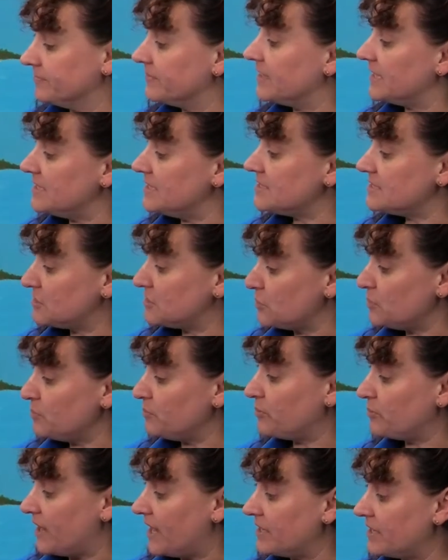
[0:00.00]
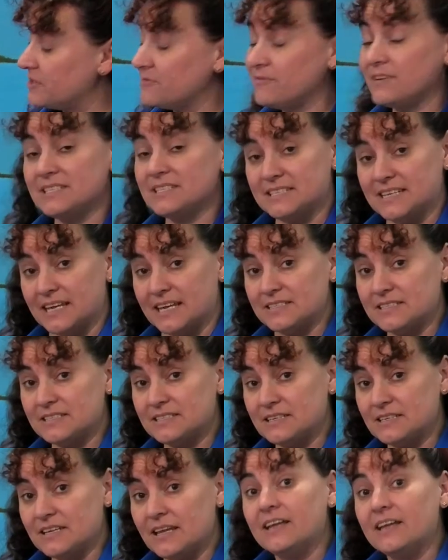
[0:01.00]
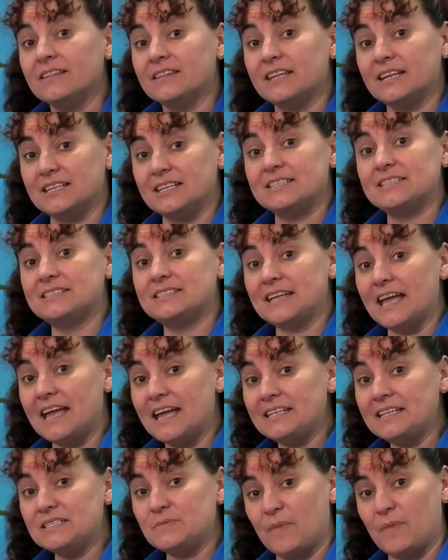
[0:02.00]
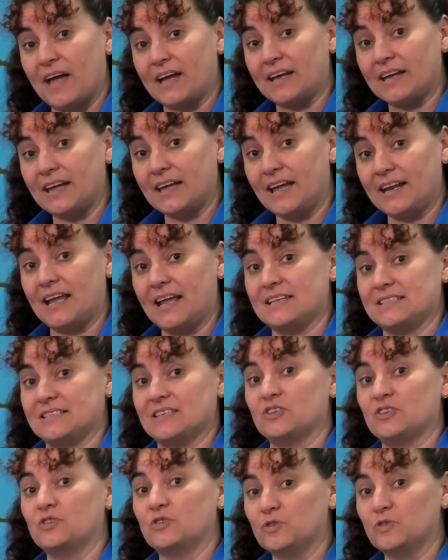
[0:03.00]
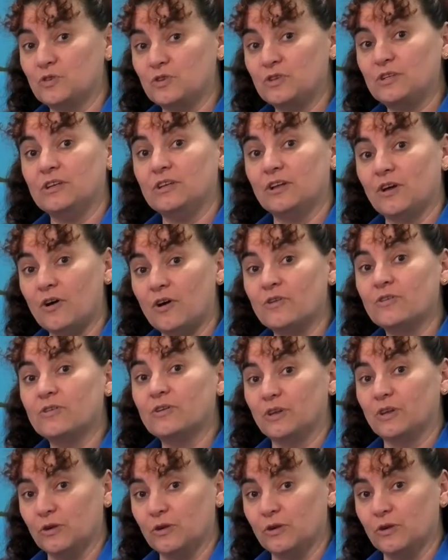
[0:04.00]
He's so proud of his nest that he stands back and has a good long